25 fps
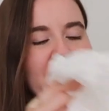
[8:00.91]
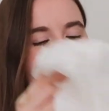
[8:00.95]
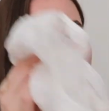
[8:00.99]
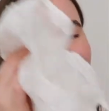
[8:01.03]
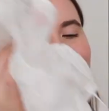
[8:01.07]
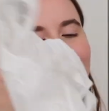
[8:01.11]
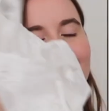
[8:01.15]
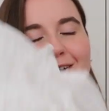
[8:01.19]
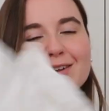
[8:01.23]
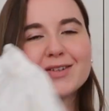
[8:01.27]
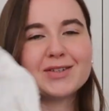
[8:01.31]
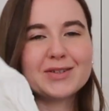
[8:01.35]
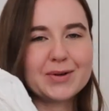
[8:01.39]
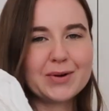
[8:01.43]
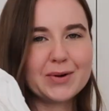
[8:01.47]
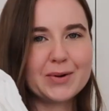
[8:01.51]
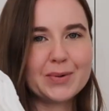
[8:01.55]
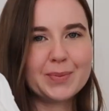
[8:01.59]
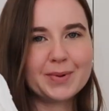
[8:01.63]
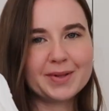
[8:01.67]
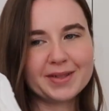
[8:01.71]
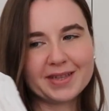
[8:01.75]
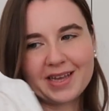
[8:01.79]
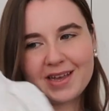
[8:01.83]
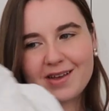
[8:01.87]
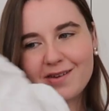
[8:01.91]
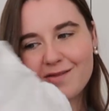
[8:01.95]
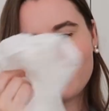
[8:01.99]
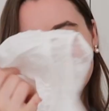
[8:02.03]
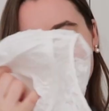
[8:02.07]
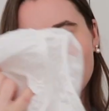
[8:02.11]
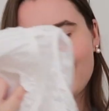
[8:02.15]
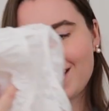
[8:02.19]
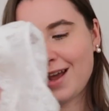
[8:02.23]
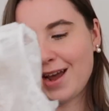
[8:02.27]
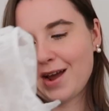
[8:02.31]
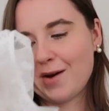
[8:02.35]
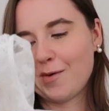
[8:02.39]
I also believe
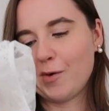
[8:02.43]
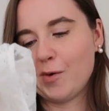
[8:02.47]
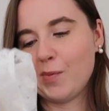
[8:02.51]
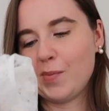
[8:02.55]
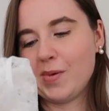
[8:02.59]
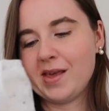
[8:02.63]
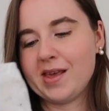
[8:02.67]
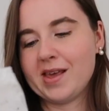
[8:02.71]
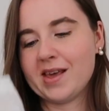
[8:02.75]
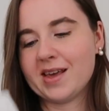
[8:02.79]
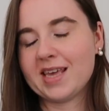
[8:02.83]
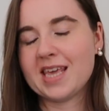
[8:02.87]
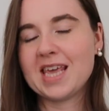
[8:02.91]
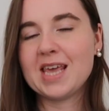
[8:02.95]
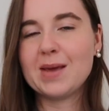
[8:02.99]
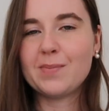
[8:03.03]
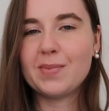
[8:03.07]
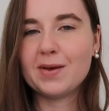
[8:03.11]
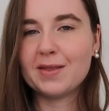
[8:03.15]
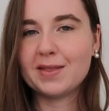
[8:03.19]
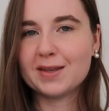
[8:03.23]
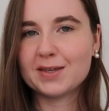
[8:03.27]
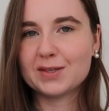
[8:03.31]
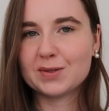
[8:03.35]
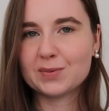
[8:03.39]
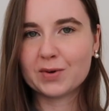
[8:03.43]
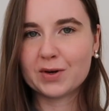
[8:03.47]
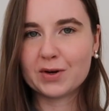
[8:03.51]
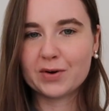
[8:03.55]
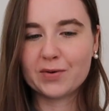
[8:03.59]
that I will be keeping this one